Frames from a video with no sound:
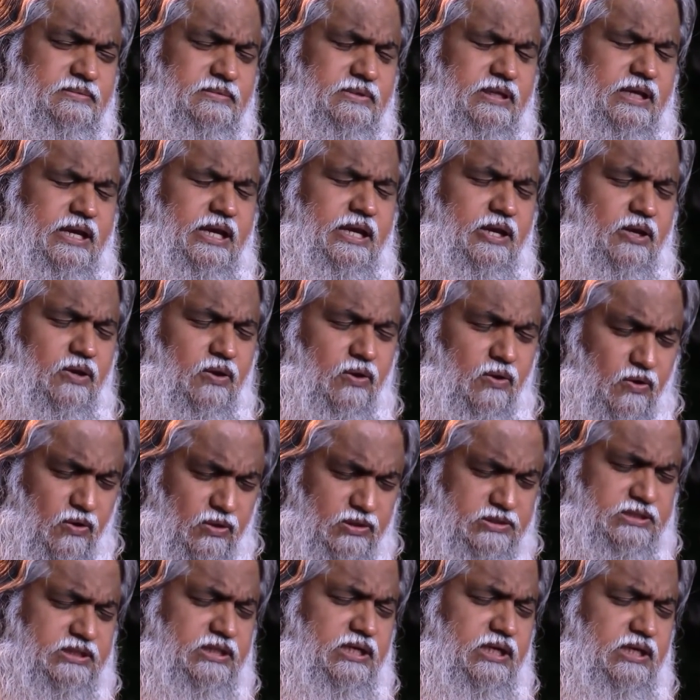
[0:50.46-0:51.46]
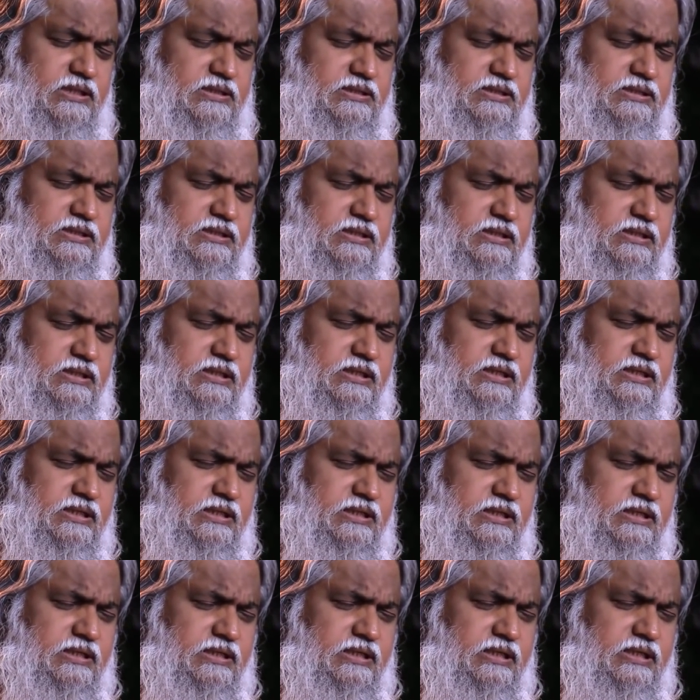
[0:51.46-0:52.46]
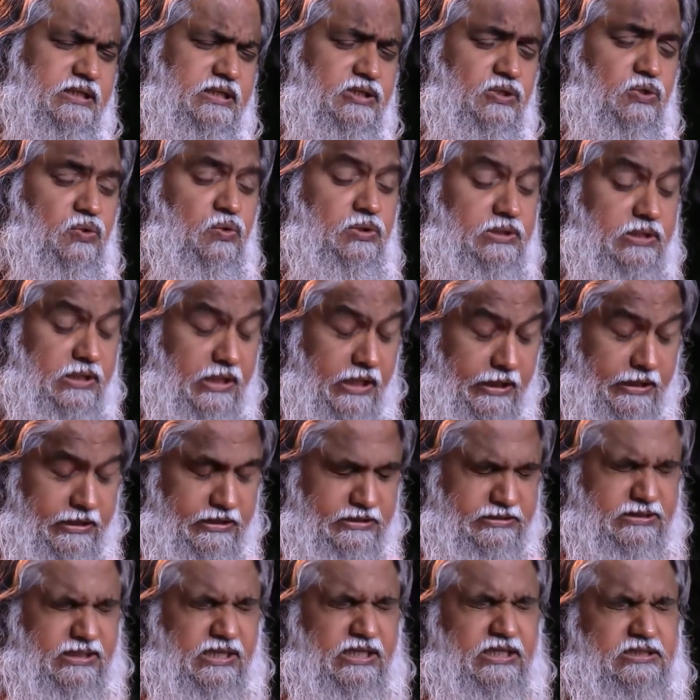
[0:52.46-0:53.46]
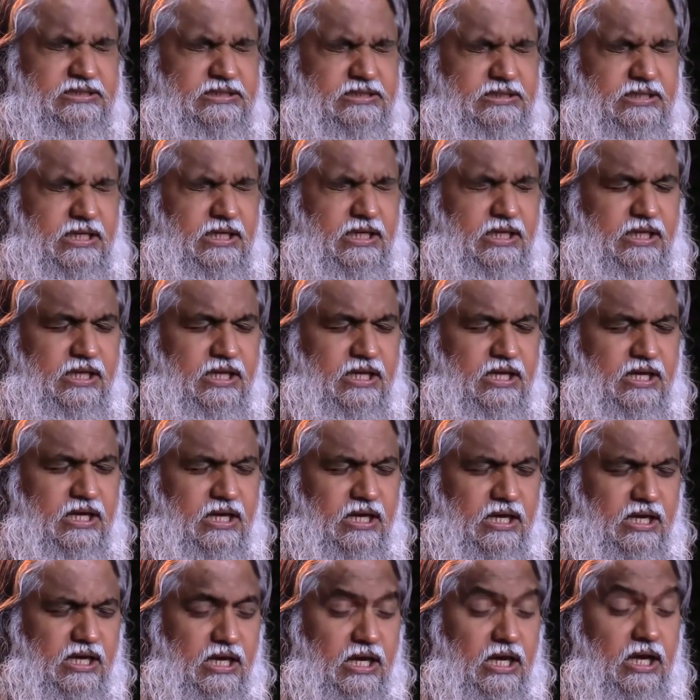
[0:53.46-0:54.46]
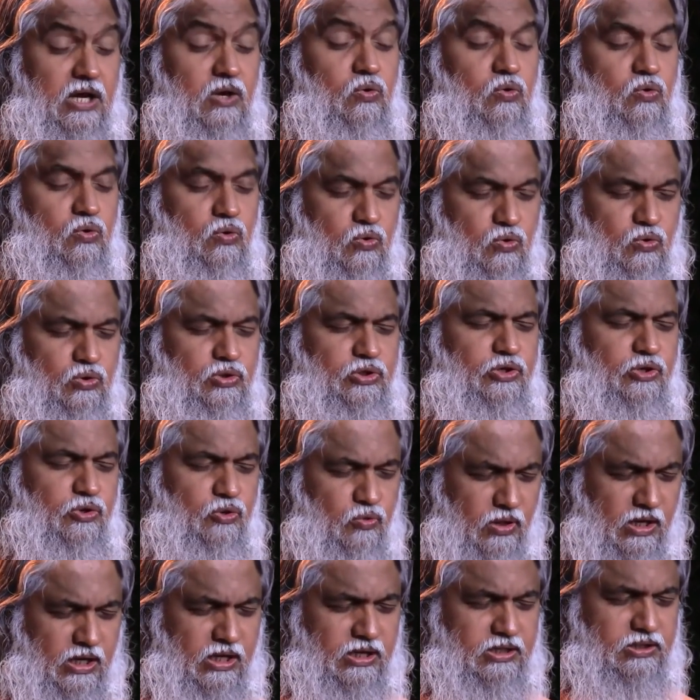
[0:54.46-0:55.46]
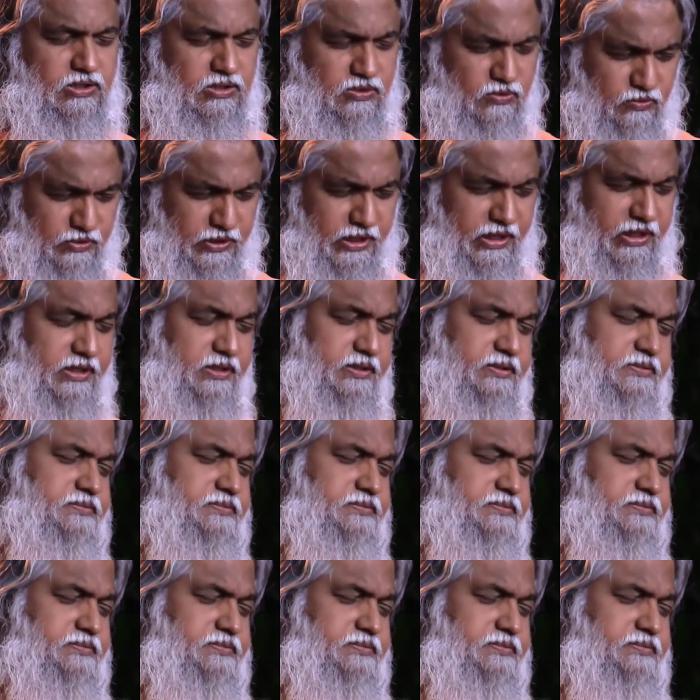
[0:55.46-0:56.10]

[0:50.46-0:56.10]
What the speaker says: And cause us to taste and see how good you are today.